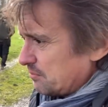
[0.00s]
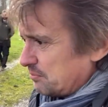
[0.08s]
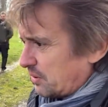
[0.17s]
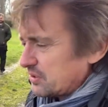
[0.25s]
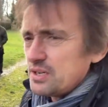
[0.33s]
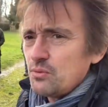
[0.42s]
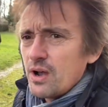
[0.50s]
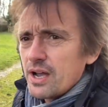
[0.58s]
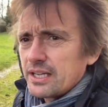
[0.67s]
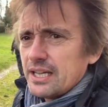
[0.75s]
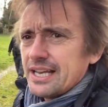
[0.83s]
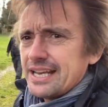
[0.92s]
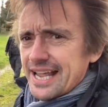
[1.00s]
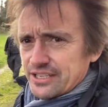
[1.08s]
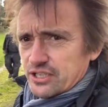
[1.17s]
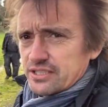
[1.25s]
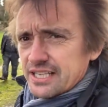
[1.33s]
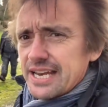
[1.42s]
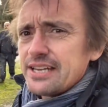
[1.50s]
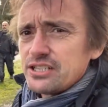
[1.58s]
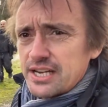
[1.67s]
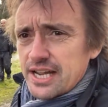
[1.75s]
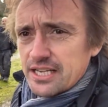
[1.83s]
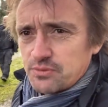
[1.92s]
bodywork legends and
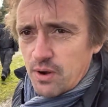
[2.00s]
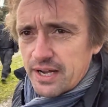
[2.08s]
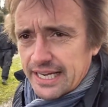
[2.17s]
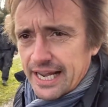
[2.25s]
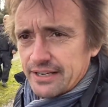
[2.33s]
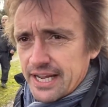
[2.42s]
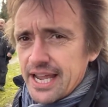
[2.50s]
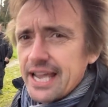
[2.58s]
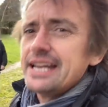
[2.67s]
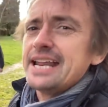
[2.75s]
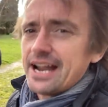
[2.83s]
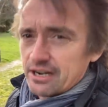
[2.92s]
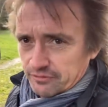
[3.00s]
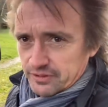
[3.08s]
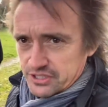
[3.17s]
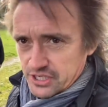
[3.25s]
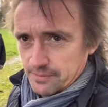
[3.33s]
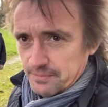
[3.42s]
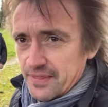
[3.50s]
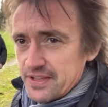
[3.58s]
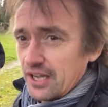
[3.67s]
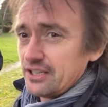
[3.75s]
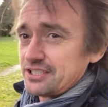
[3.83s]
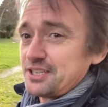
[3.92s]
engineers working out here in Herefordshire. And
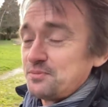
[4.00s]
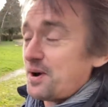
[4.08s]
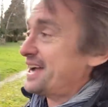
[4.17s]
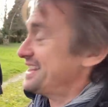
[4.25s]
the answer to why